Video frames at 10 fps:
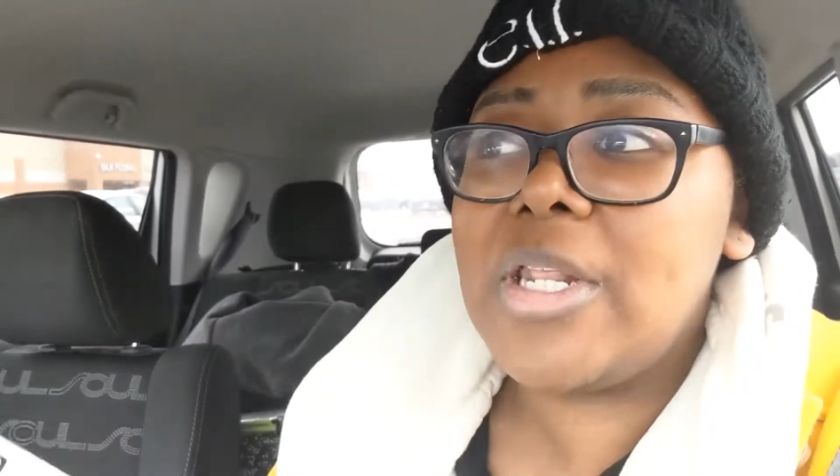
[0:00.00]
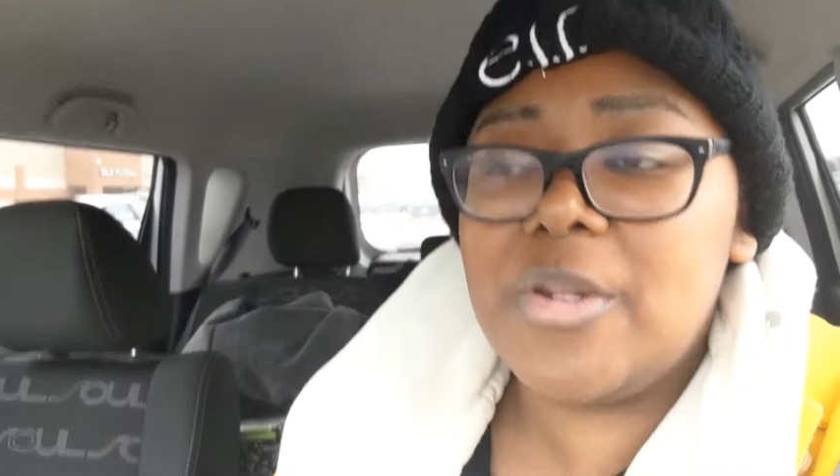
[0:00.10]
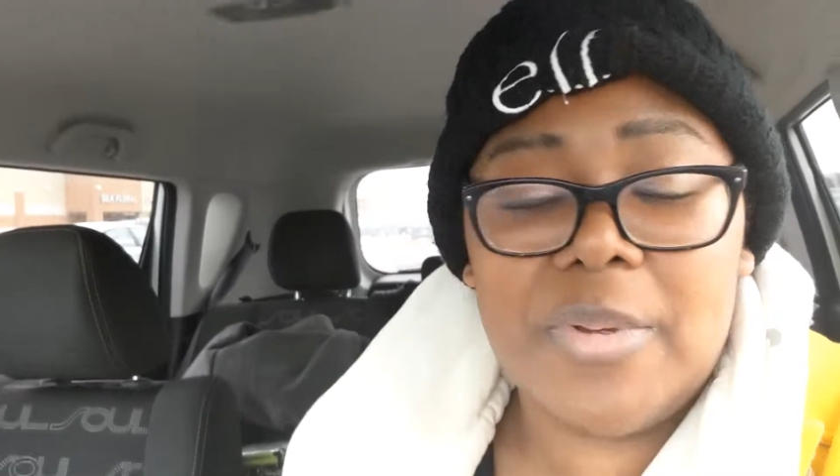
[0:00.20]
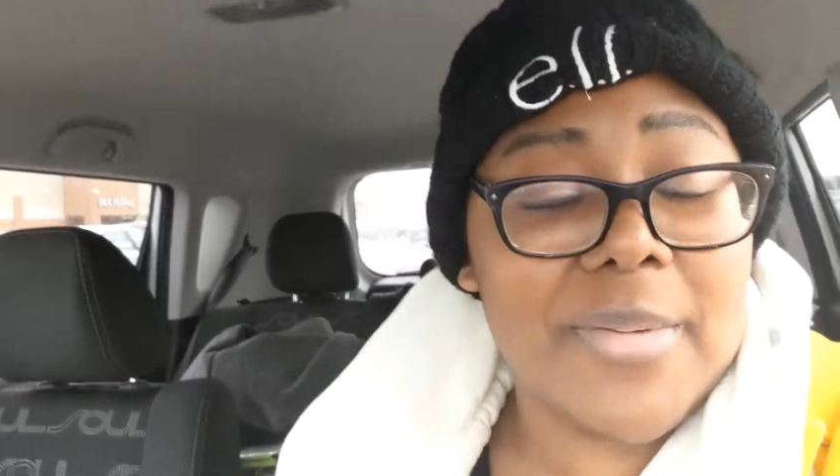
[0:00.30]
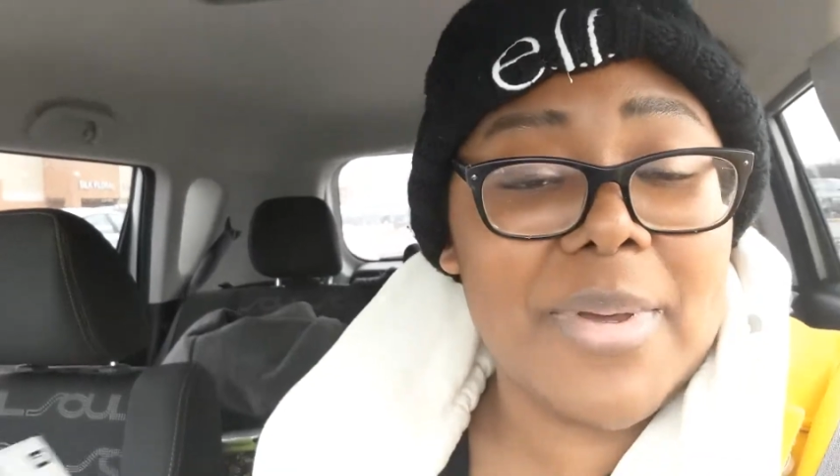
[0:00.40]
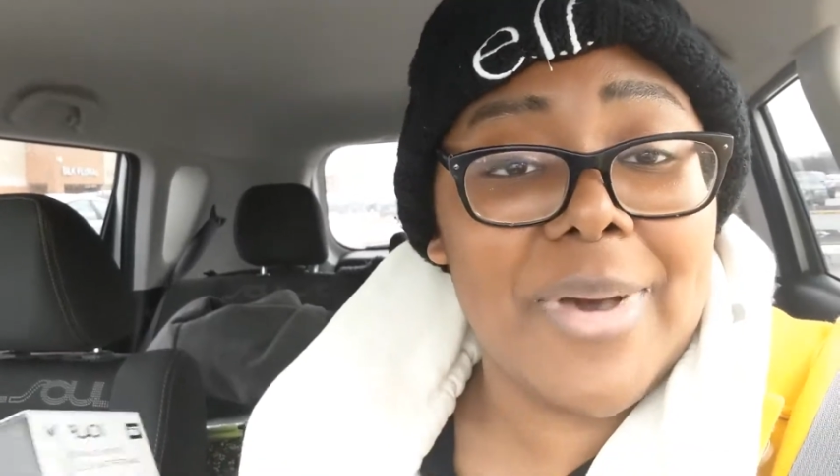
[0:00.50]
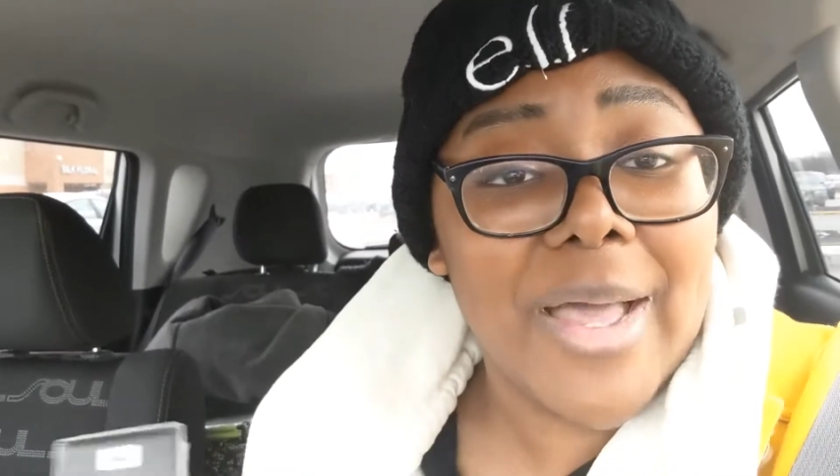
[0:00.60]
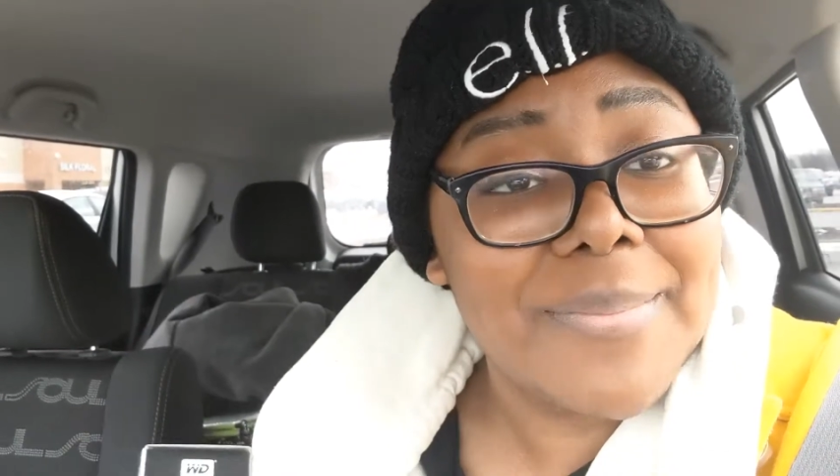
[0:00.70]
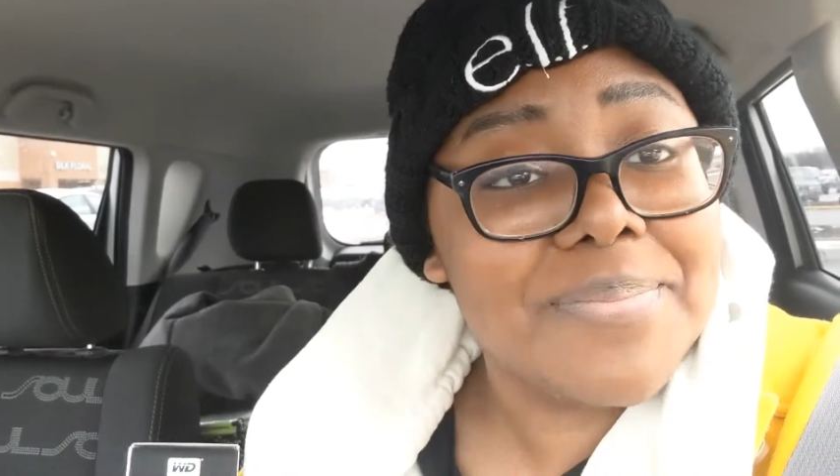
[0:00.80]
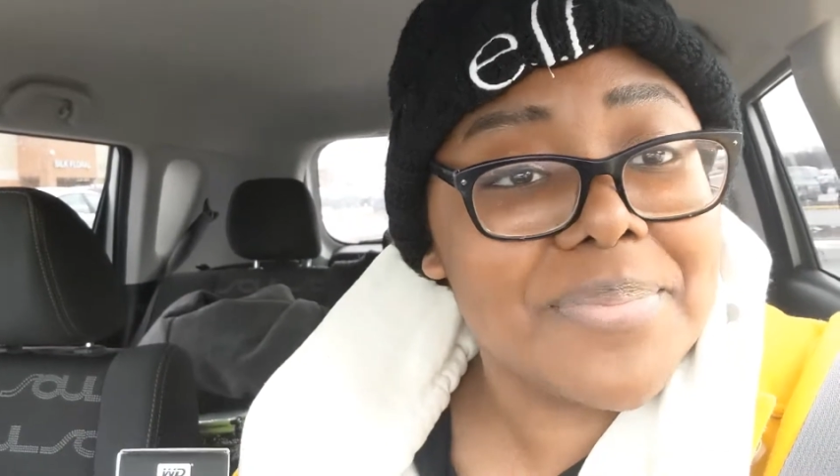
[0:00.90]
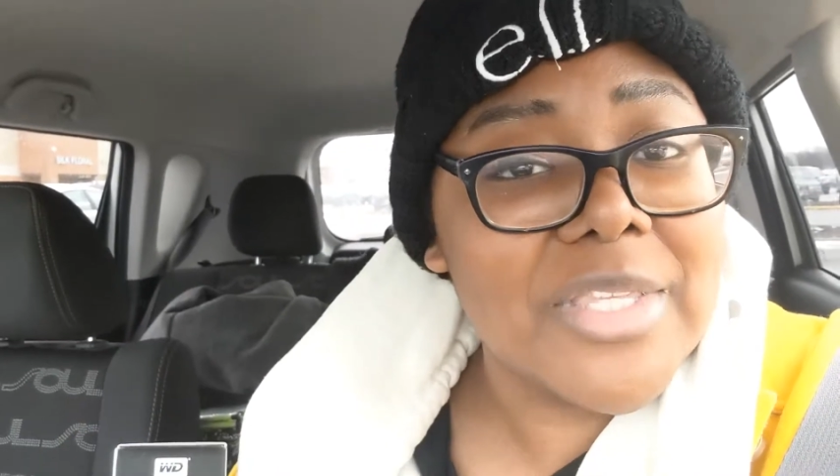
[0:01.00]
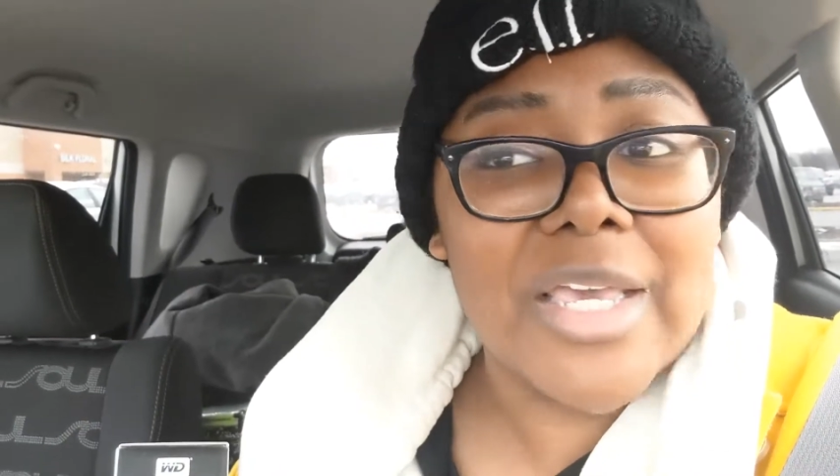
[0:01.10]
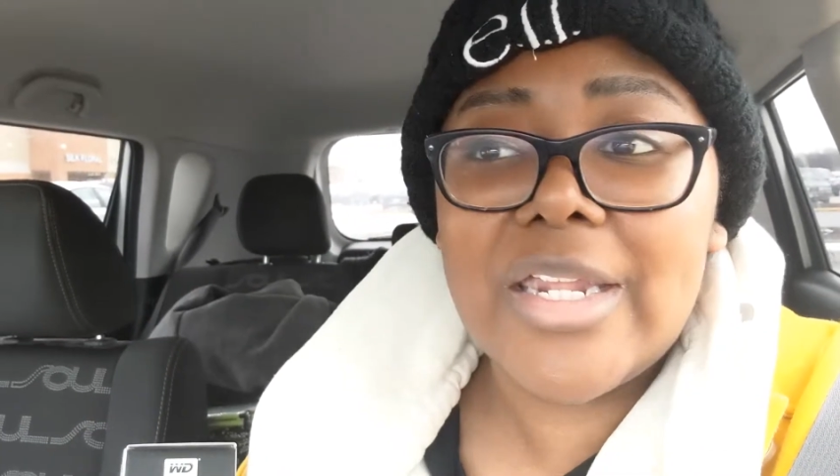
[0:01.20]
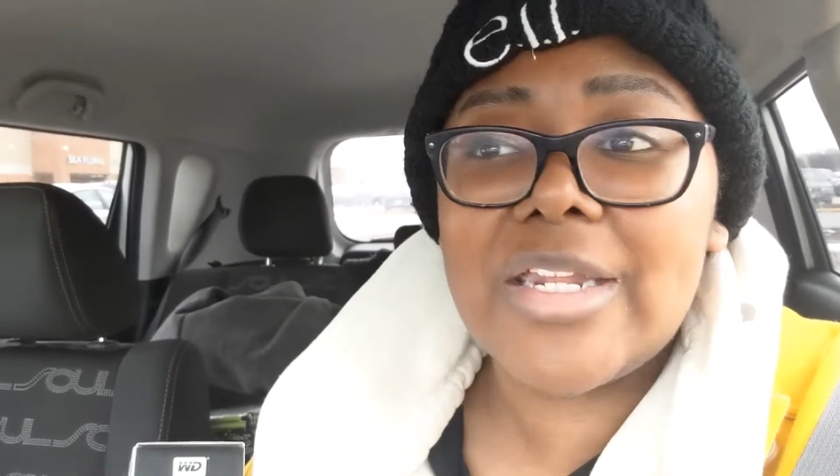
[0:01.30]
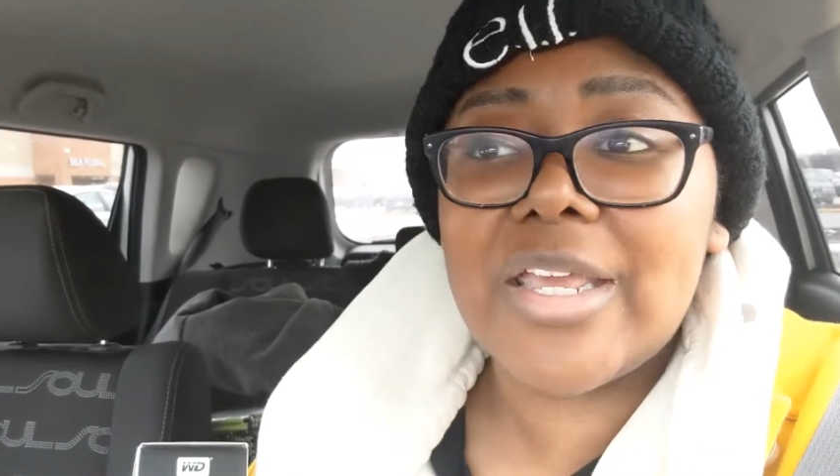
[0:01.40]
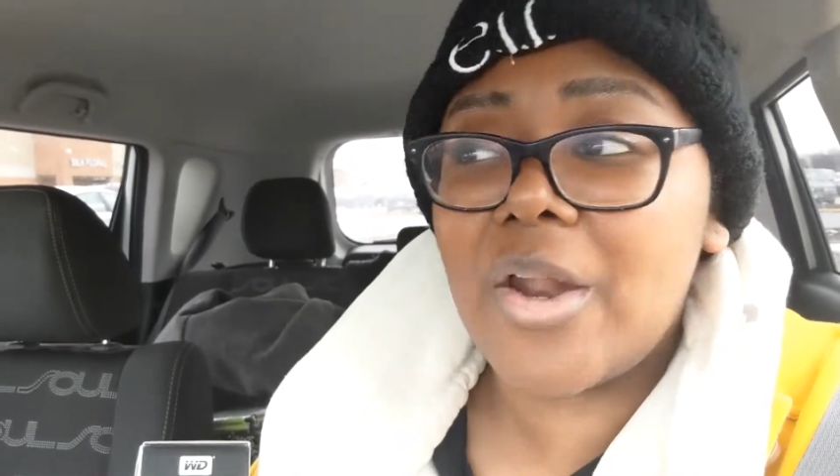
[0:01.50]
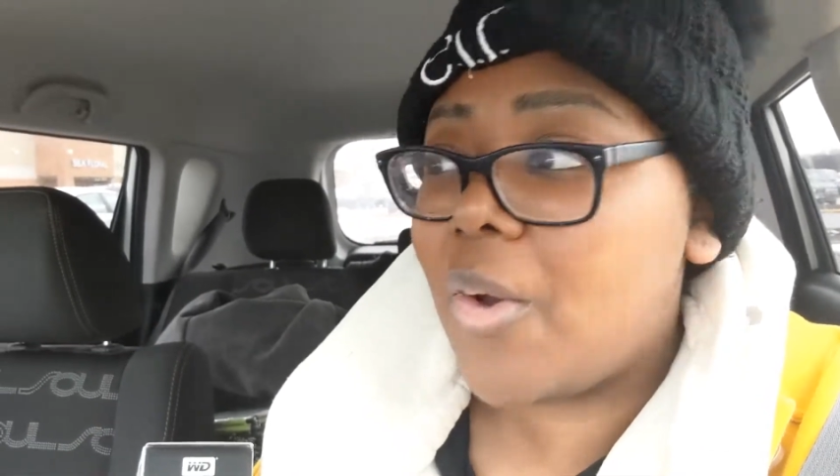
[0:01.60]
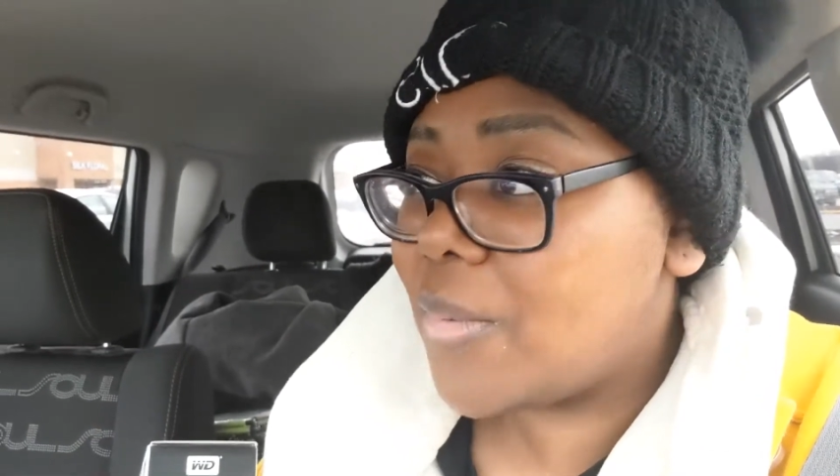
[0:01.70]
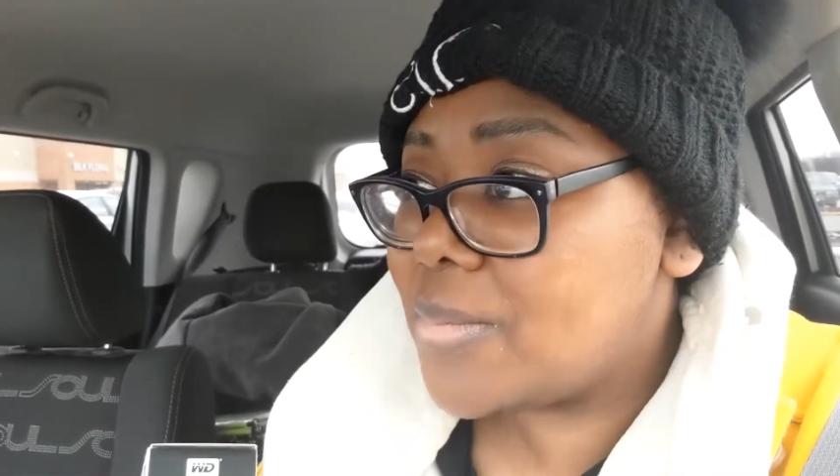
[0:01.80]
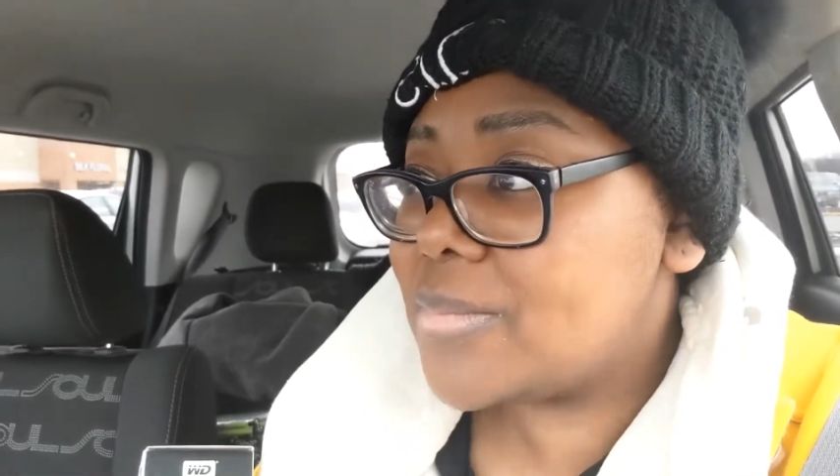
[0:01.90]
I need to pick up my mom. I need to get
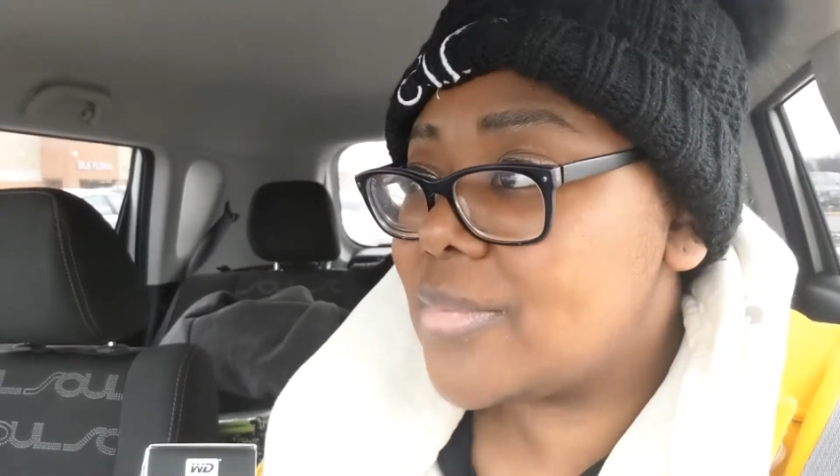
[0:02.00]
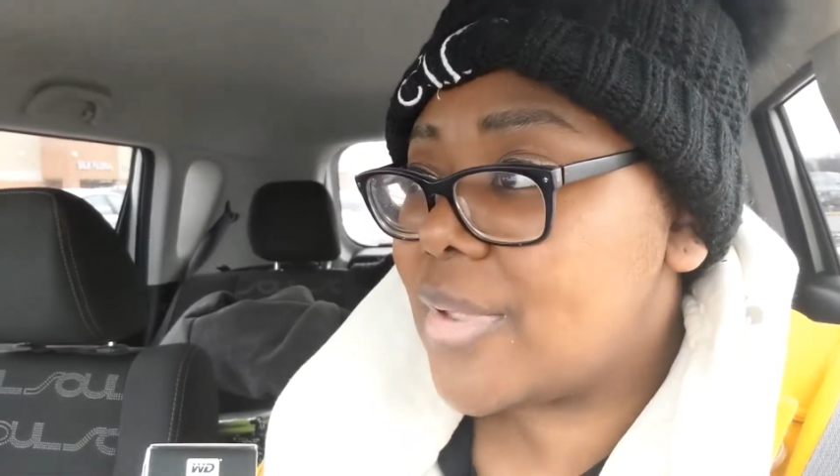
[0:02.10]
home.